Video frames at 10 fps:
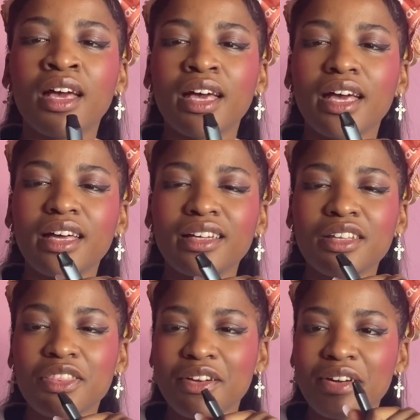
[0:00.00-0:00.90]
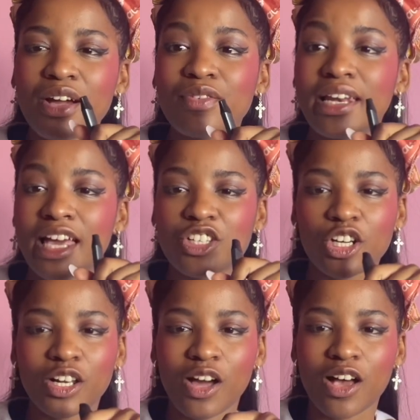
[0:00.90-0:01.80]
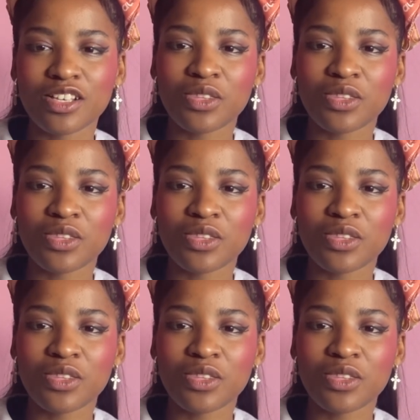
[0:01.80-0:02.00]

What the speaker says: In A Theory of a Leisure Class,